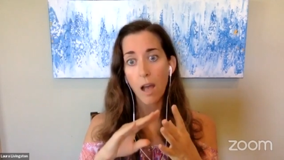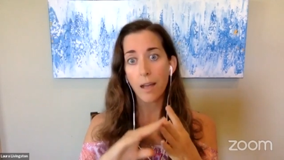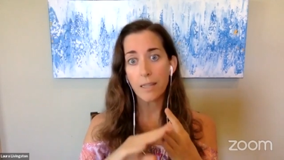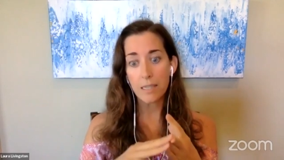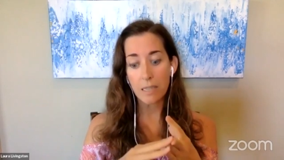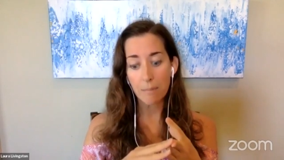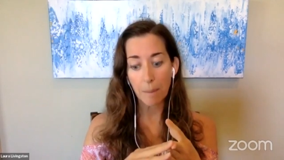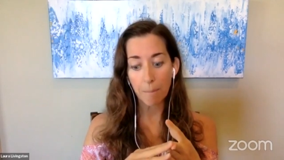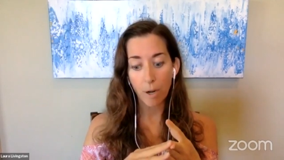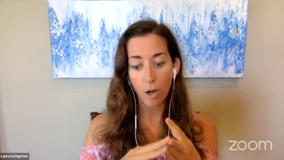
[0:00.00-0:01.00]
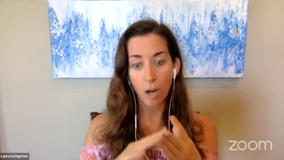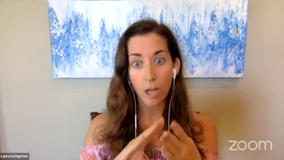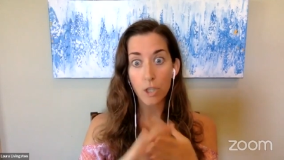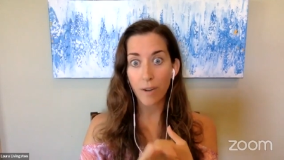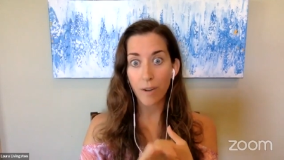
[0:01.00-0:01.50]
a team member,
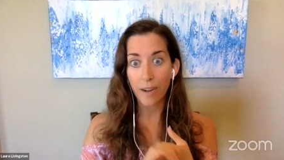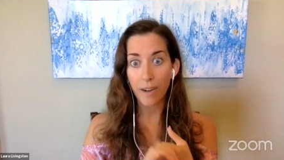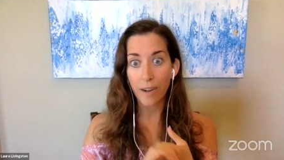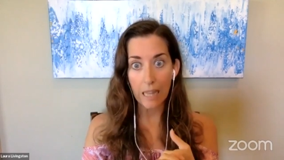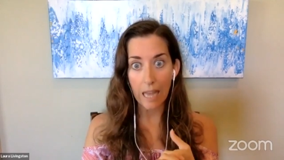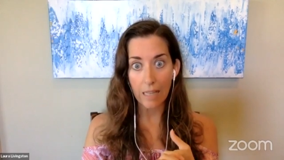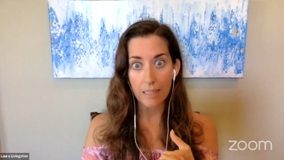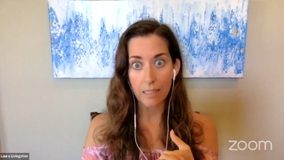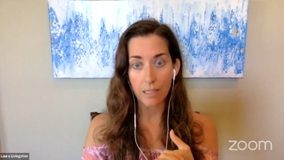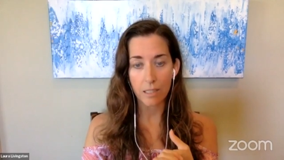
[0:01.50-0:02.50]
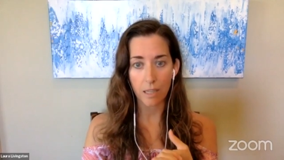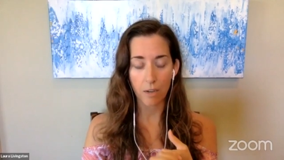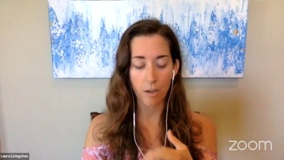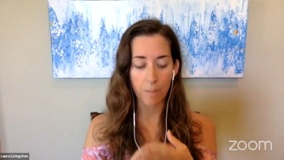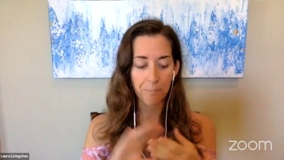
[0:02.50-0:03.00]
a training class,
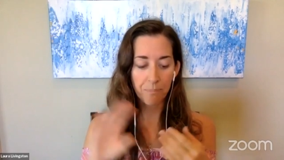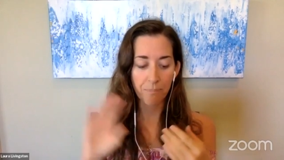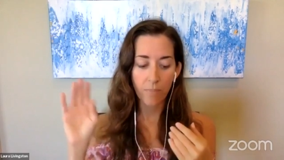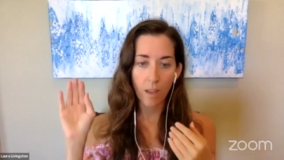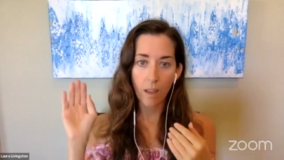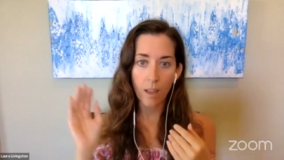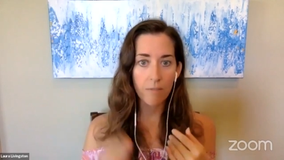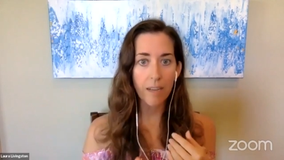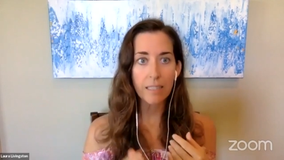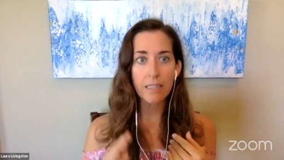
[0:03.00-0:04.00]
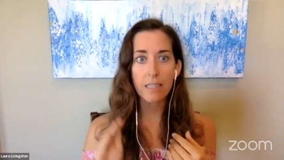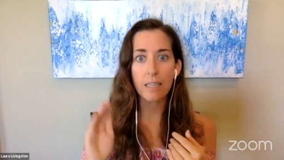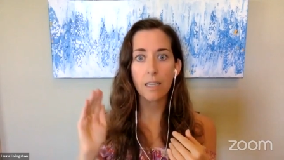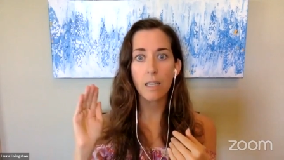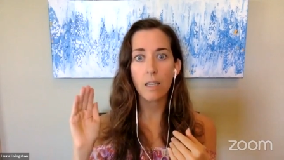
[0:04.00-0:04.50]
etc.
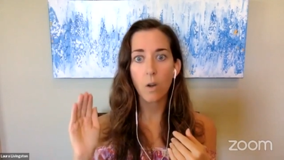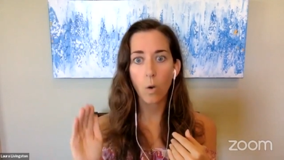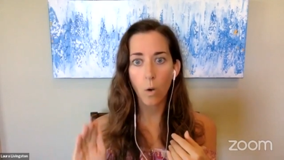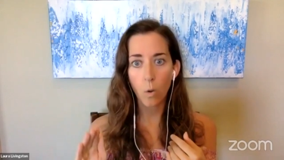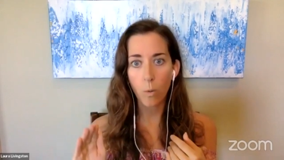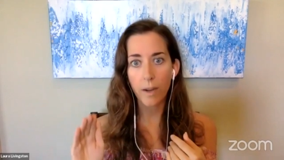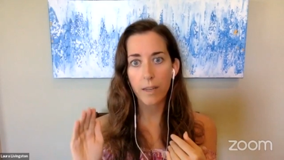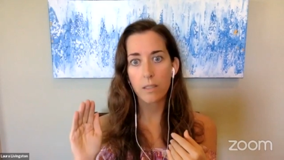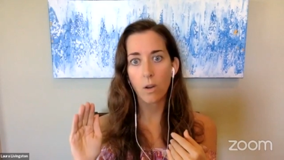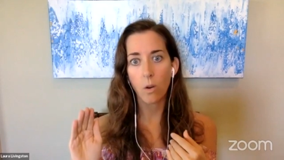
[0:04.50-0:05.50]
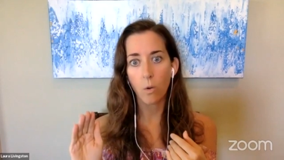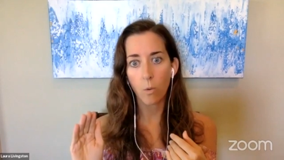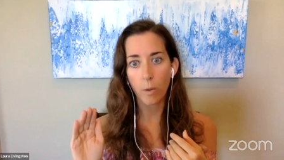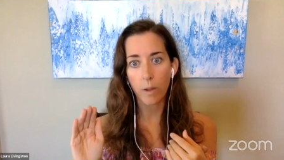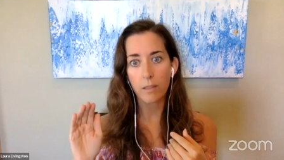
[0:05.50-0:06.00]
Investing always,
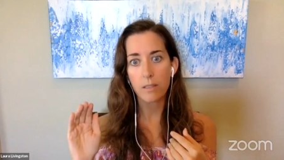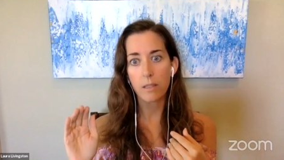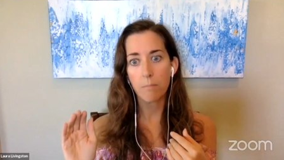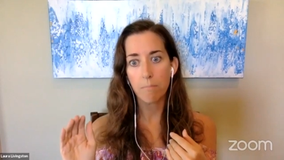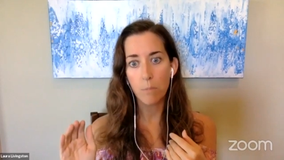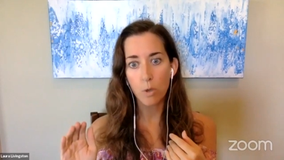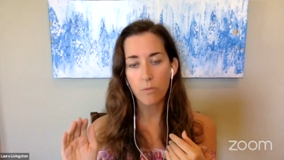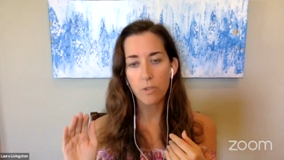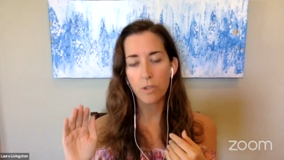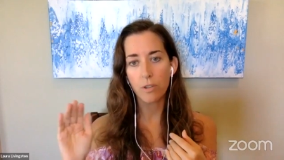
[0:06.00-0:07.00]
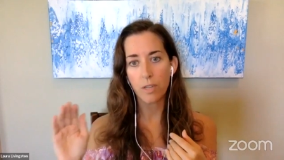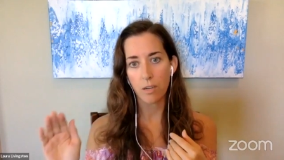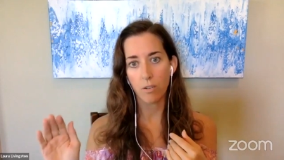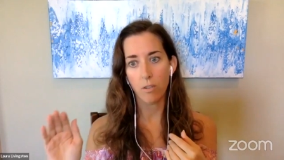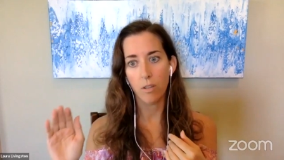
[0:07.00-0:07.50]
always moves your
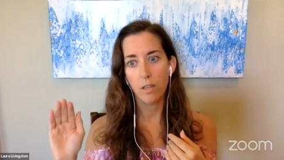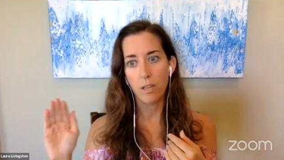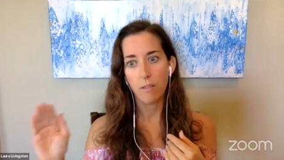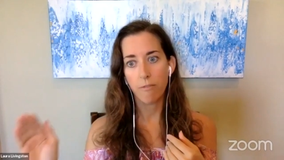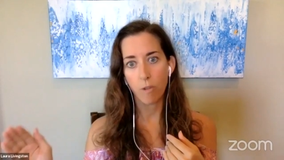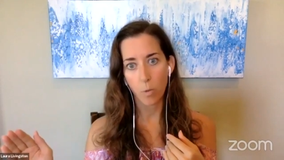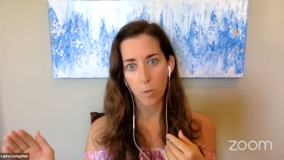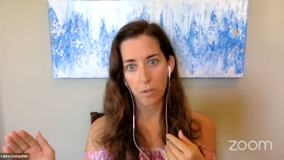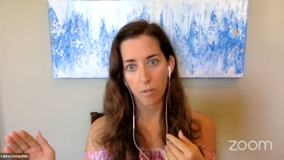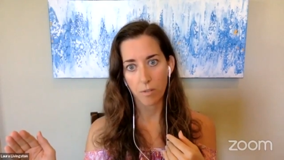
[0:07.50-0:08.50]
needle forward.